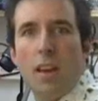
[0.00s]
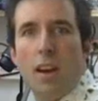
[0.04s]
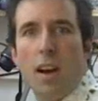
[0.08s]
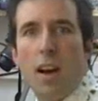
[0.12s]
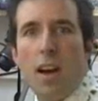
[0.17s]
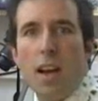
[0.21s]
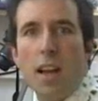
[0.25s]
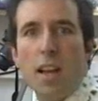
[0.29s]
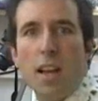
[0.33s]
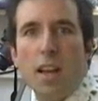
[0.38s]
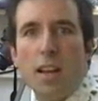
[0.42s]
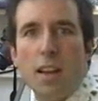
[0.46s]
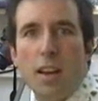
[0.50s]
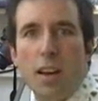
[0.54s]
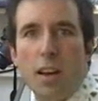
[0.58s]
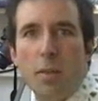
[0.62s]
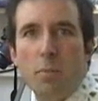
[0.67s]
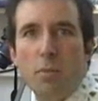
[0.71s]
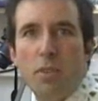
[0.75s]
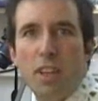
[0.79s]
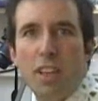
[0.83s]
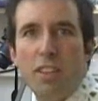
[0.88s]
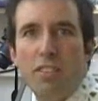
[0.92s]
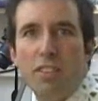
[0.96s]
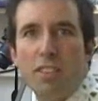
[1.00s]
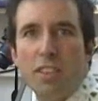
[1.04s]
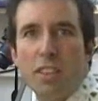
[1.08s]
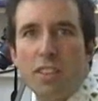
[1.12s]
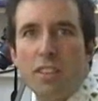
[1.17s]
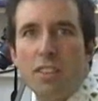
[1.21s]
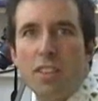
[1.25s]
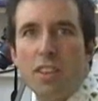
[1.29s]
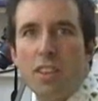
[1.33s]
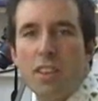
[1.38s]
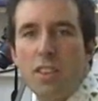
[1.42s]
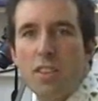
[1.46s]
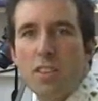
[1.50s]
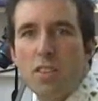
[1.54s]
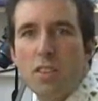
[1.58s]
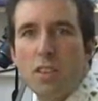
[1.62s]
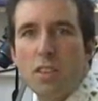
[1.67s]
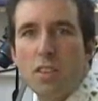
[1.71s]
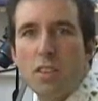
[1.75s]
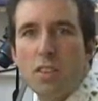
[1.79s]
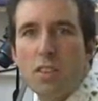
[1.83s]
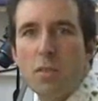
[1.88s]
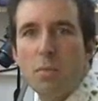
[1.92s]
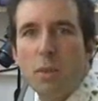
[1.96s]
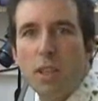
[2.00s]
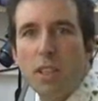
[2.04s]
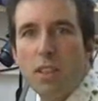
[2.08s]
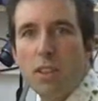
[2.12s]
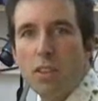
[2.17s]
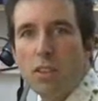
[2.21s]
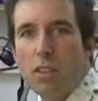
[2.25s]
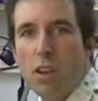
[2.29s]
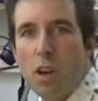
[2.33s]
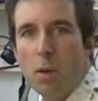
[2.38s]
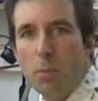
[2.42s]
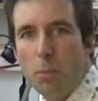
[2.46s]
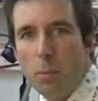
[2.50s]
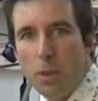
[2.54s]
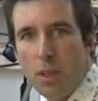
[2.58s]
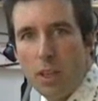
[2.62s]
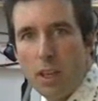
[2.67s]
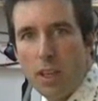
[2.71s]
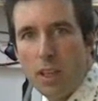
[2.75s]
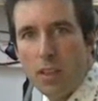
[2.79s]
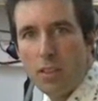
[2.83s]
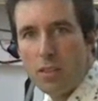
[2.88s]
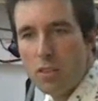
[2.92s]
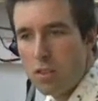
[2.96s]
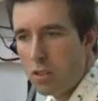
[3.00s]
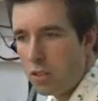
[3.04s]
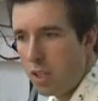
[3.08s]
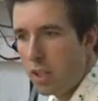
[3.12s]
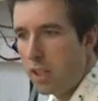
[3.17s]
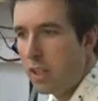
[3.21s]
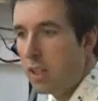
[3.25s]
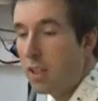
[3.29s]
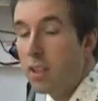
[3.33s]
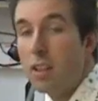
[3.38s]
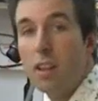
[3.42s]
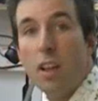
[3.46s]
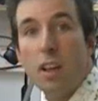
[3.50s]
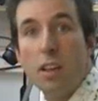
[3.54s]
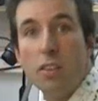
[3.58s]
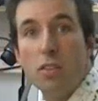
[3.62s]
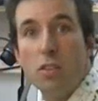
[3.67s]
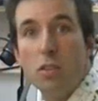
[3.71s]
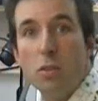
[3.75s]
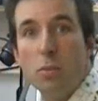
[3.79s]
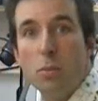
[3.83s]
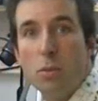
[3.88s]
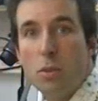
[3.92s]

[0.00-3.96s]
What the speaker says: Hi, I'm David at soldersmell.com, and today I'd like to